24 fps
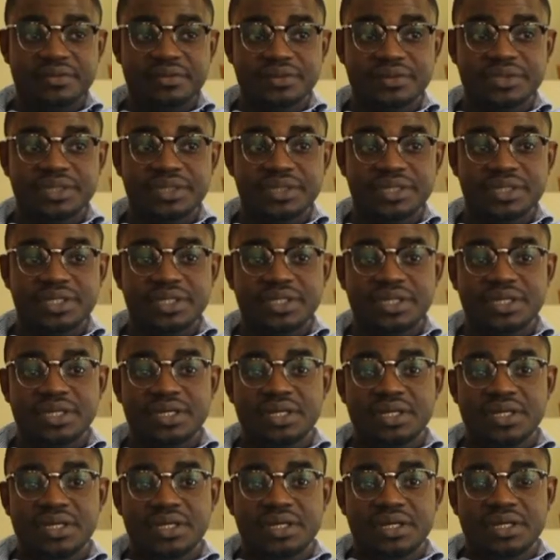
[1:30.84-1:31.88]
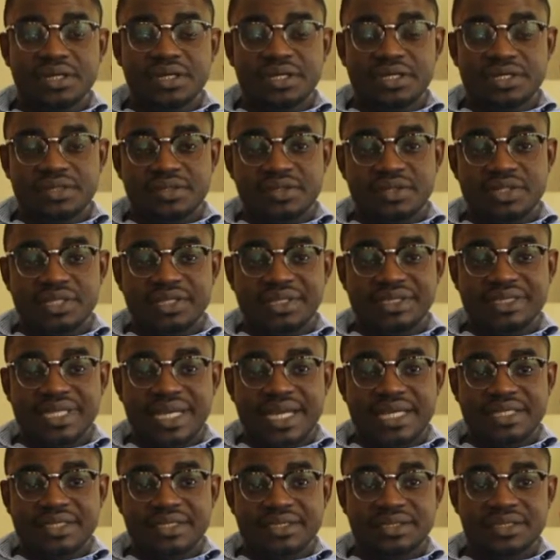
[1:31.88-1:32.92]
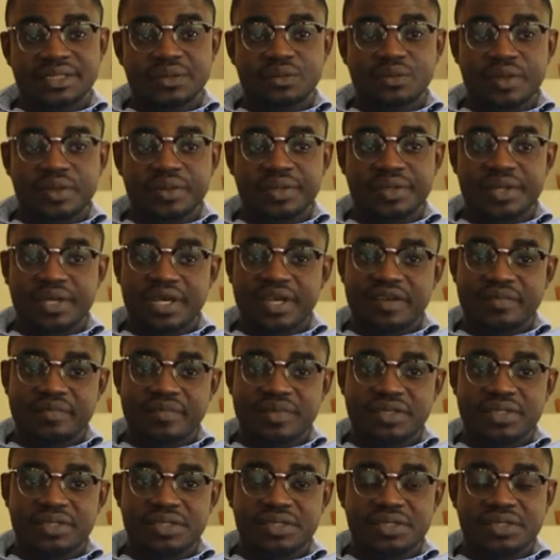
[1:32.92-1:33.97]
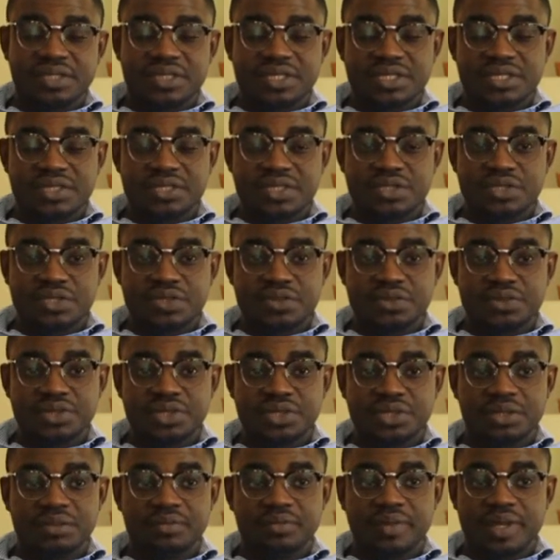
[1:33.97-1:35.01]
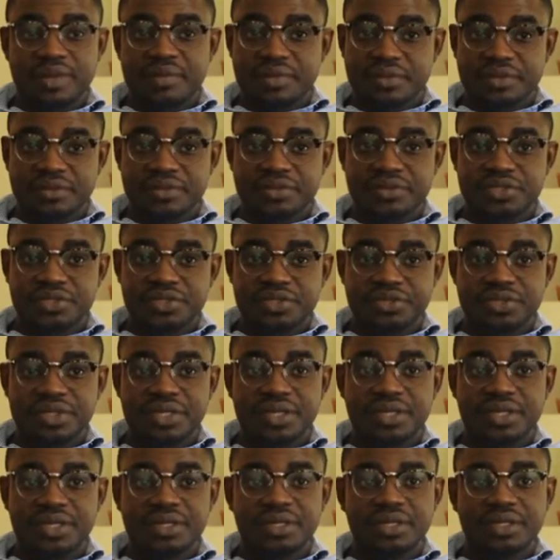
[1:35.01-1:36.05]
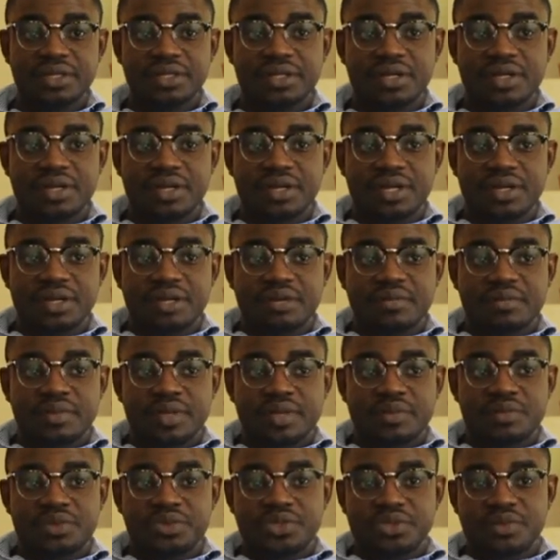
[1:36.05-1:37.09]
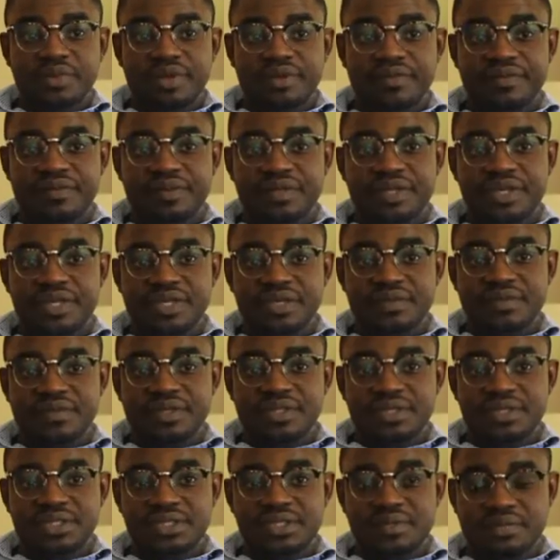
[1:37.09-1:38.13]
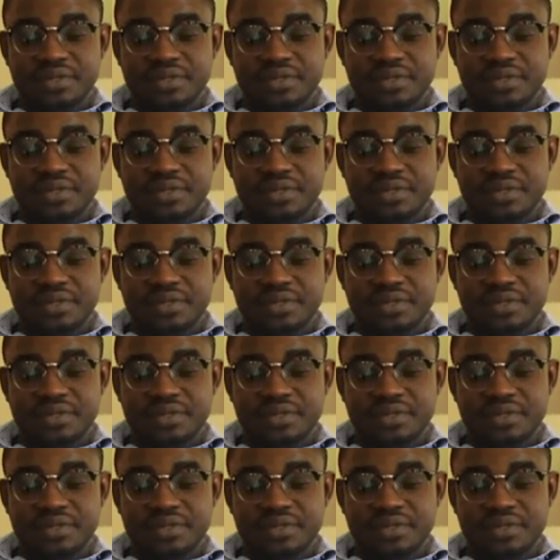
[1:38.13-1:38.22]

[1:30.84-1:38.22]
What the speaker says: was a soil scientist that worked with a government institution. My mother was a trader. But I'm sure my father gave us the